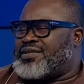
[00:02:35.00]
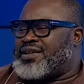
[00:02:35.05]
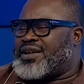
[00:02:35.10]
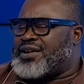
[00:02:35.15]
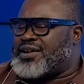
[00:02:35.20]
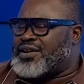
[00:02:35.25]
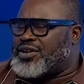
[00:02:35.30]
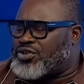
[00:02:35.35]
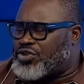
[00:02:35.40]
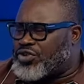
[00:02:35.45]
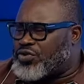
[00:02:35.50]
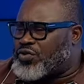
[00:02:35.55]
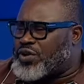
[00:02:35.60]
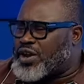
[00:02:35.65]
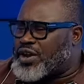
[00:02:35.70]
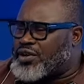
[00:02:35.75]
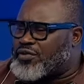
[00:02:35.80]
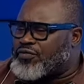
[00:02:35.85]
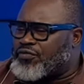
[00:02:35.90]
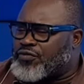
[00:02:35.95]
issue that
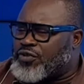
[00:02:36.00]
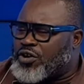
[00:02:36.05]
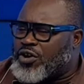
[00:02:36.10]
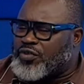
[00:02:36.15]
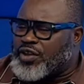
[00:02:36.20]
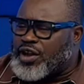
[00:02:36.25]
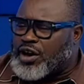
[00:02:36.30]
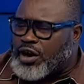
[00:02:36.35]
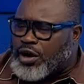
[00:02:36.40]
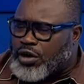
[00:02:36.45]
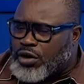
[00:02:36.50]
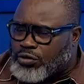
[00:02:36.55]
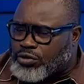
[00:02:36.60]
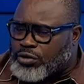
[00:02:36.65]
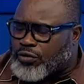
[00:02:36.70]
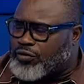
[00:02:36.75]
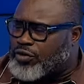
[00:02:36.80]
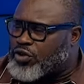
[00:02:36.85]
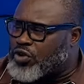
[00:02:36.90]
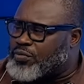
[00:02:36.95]
involves a lot of
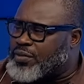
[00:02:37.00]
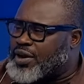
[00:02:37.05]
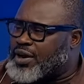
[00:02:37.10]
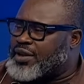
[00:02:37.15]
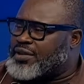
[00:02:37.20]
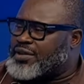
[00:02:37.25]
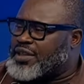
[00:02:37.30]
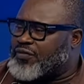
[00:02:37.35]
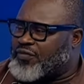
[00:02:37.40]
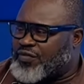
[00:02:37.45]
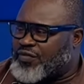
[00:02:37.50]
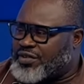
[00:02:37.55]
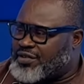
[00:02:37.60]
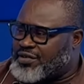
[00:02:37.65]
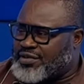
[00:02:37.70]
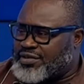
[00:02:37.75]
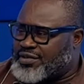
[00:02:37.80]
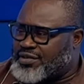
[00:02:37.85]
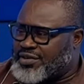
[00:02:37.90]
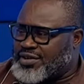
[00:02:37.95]
human
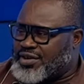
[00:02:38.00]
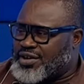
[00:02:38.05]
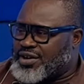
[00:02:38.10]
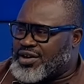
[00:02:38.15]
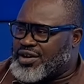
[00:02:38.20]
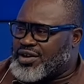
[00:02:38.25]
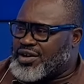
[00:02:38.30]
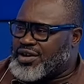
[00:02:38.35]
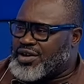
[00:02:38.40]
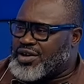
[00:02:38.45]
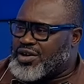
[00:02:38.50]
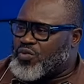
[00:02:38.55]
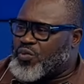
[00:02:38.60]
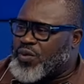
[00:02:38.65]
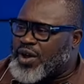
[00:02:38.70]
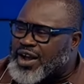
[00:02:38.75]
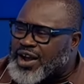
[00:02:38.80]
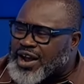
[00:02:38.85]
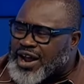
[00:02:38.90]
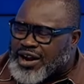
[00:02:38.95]
interfaces, we
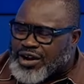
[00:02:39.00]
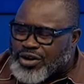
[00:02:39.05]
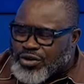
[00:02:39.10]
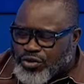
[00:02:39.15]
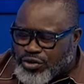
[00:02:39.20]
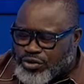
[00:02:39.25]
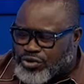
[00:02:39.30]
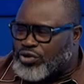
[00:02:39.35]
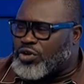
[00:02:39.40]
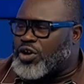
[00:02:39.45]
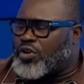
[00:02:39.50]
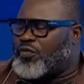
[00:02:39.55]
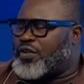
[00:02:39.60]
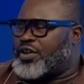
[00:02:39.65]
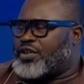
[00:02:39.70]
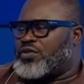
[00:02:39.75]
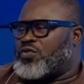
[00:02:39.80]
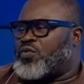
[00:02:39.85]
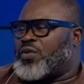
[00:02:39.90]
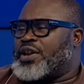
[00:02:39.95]
cannot solve it
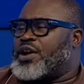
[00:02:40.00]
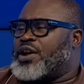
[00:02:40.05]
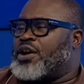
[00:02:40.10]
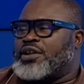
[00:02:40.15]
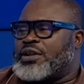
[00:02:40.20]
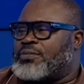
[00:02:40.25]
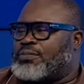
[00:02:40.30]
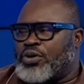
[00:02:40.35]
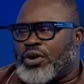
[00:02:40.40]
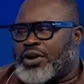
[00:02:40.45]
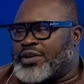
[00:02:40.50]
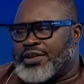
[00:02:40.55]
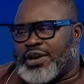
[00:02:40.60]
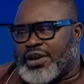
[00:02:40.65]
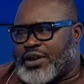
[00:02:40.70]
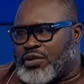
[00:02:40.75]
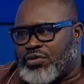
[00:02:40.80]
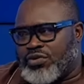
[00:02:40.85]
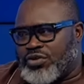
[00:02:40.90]
without deploying technology.